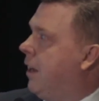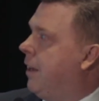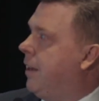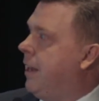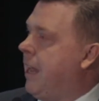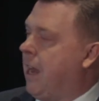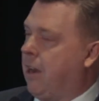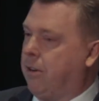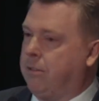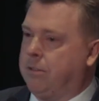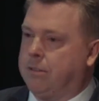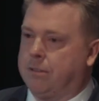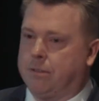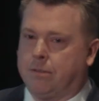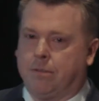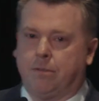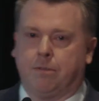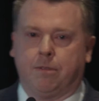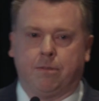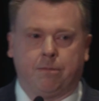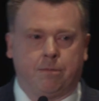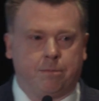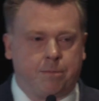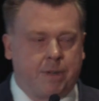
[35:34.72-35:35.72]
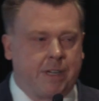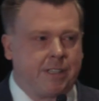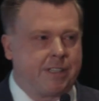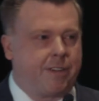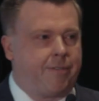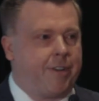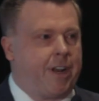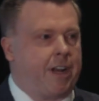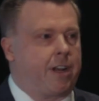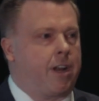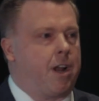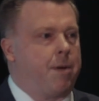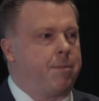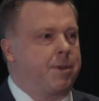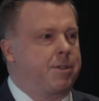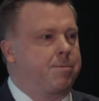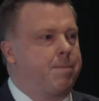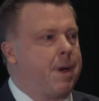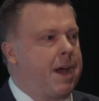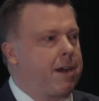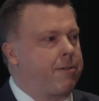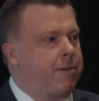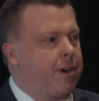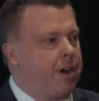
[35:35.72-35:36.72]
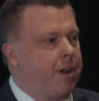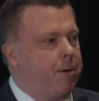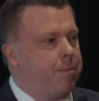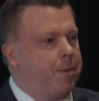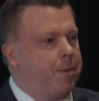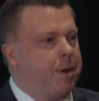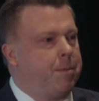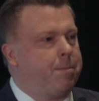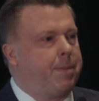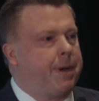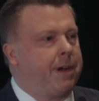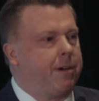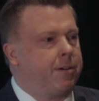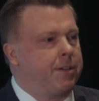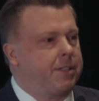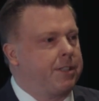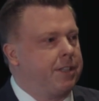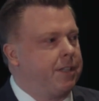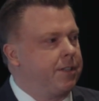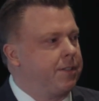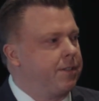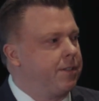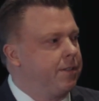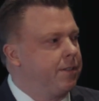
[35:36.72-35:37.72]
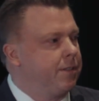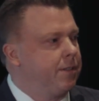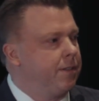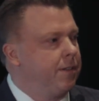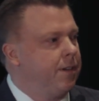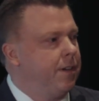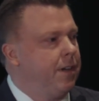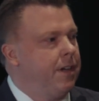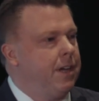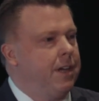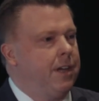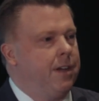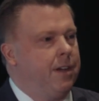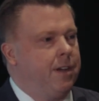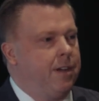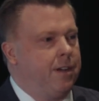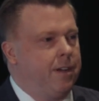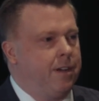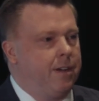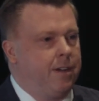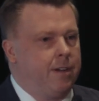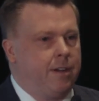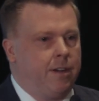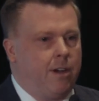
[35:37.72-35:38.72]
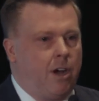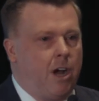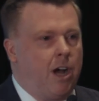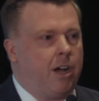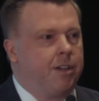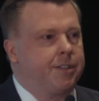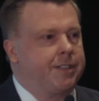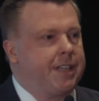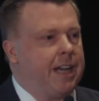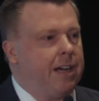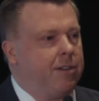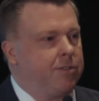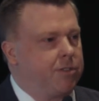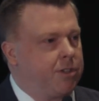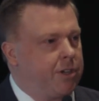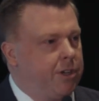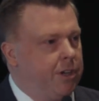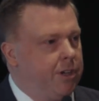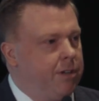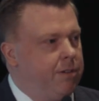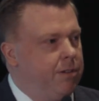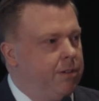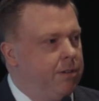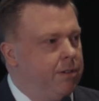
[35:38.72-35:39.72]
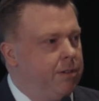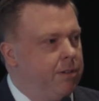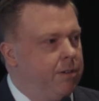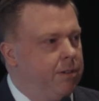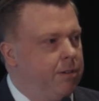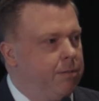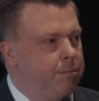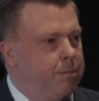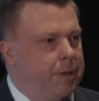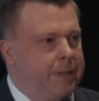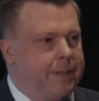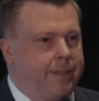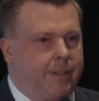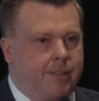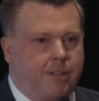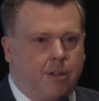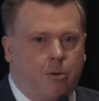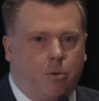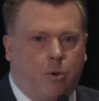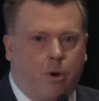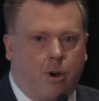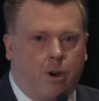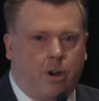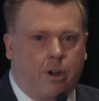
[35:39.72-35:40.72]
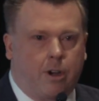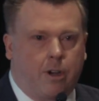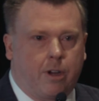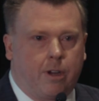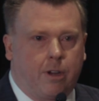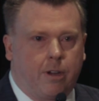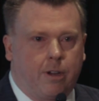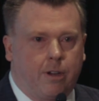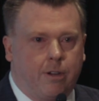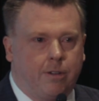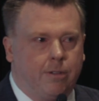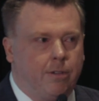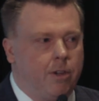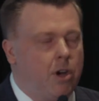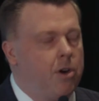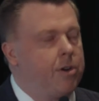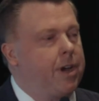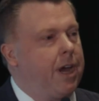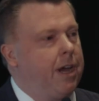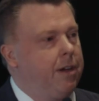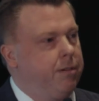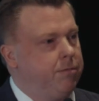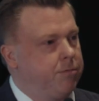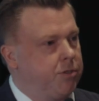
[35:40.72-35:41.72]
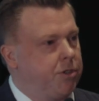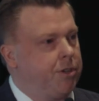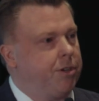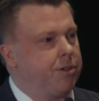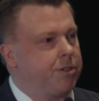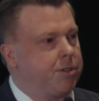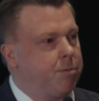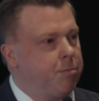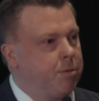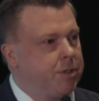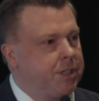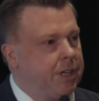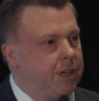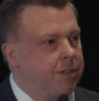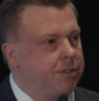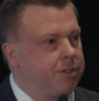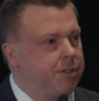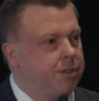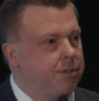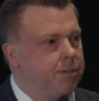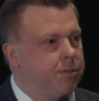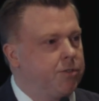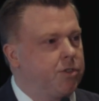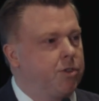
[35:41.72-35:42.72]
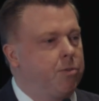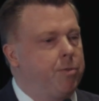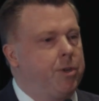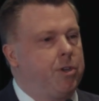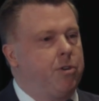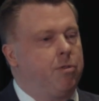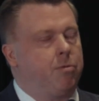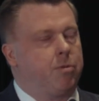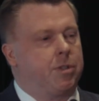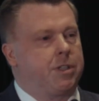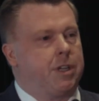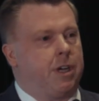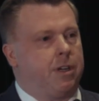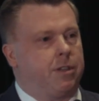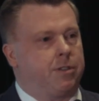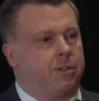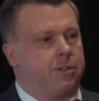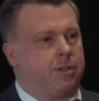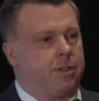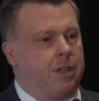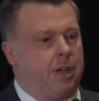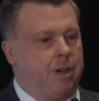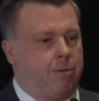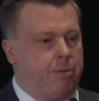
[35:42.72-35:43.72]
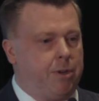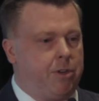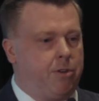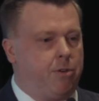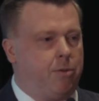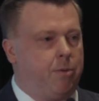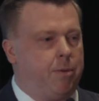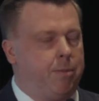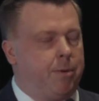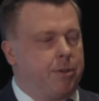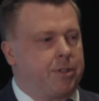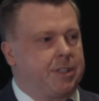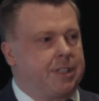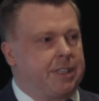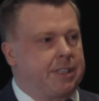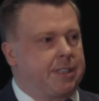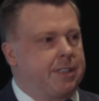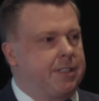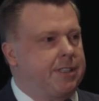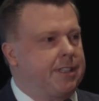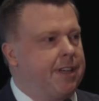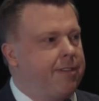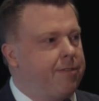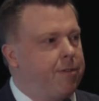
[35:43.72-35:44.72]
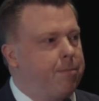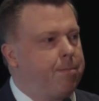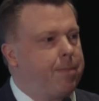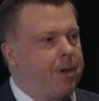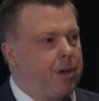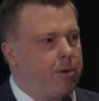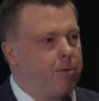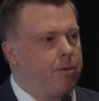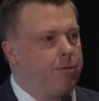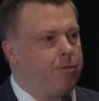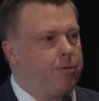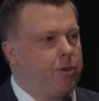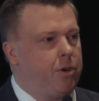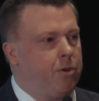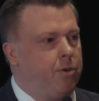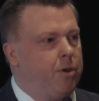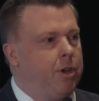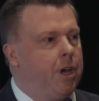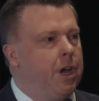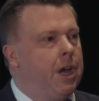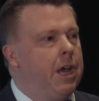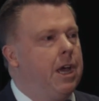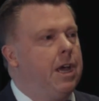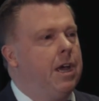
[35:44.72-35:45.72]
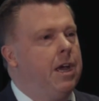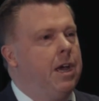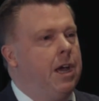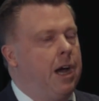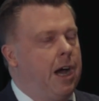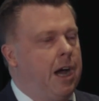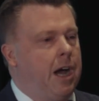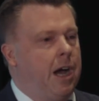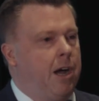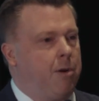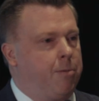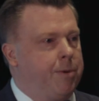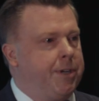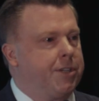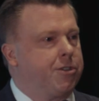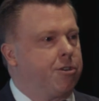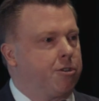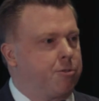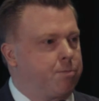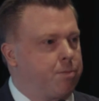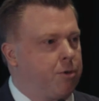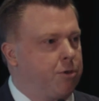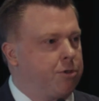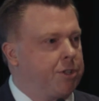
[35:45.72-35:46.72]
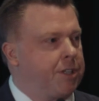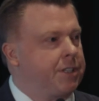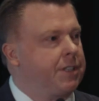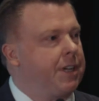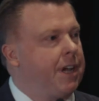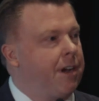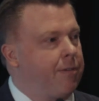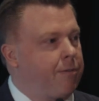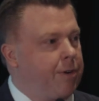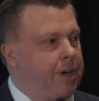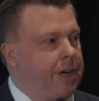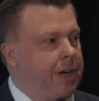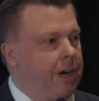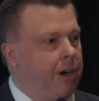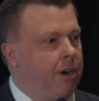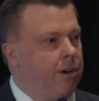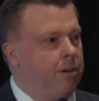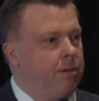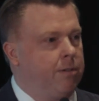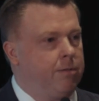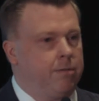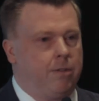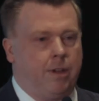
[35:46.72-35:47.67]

Now, because of an economics background, I'm an empiricist. All sounds good, but does it work? Okay, so here's some results. So we do results. We do about 6 to 7 peer-reviewed research projects every year.